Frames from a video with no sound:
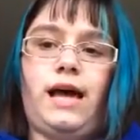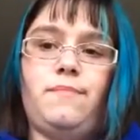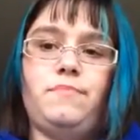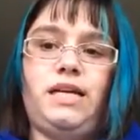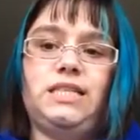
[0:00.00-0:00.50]

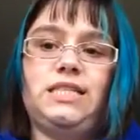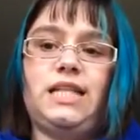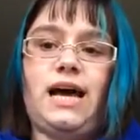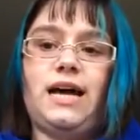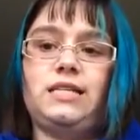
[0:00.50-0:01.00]
That means
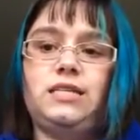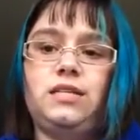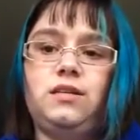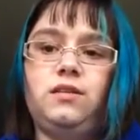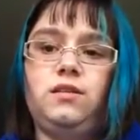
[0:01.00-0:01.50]

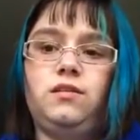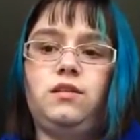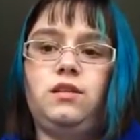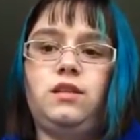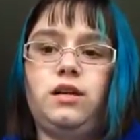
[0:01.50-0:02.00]
that
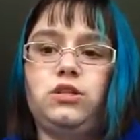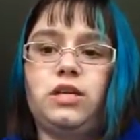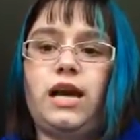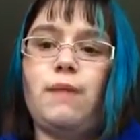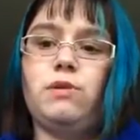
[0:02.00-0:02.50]
there's
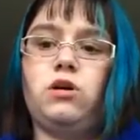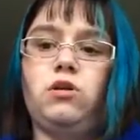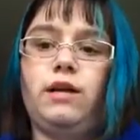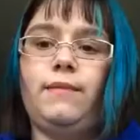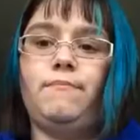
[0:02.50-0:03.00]
a
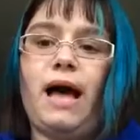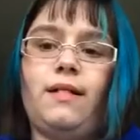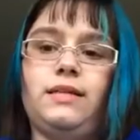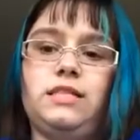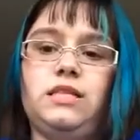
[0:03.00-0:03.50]
chemical
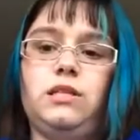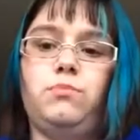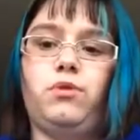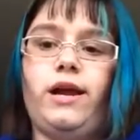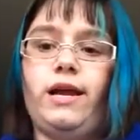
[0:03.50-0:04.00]
imbalance in
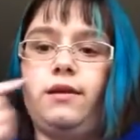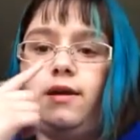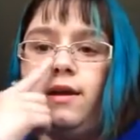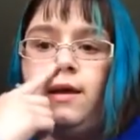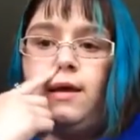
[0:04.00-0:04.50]
the brain,
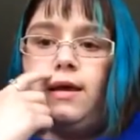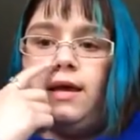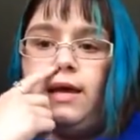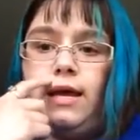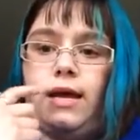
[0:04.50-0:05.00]

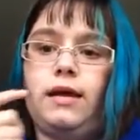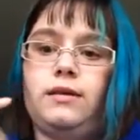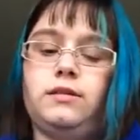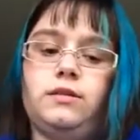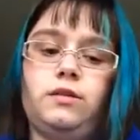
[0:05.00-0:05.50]

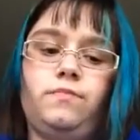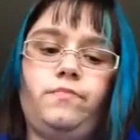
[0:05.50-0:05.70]
and